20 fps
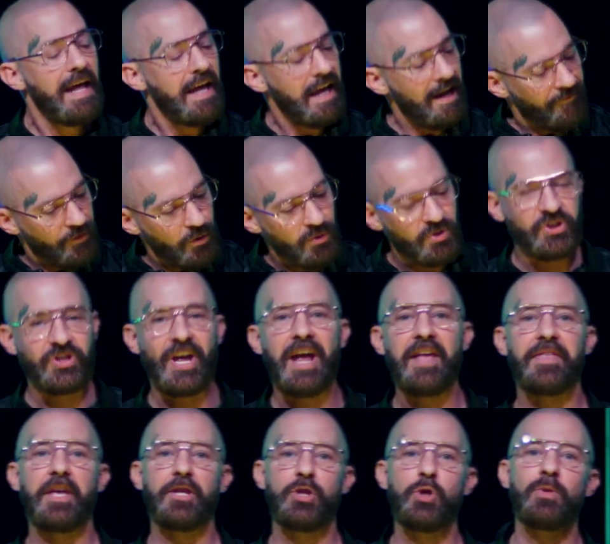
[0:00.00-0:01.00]
if you say
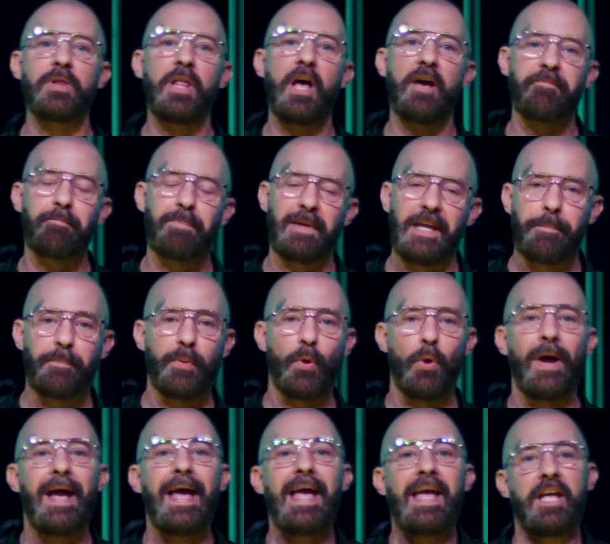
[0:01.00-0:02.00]
that you love
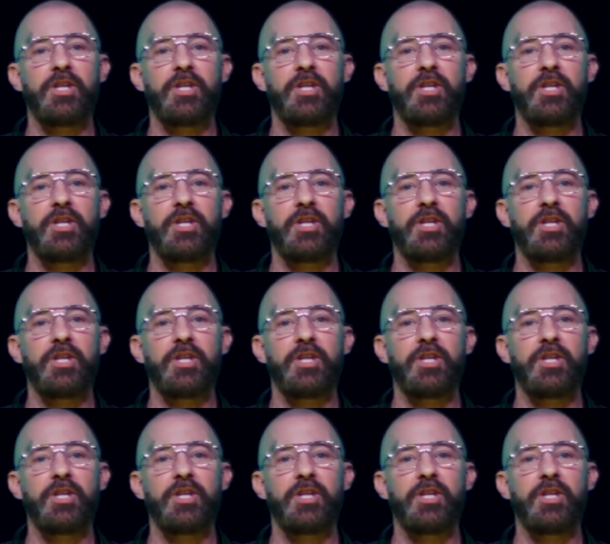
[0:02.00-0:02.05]
people,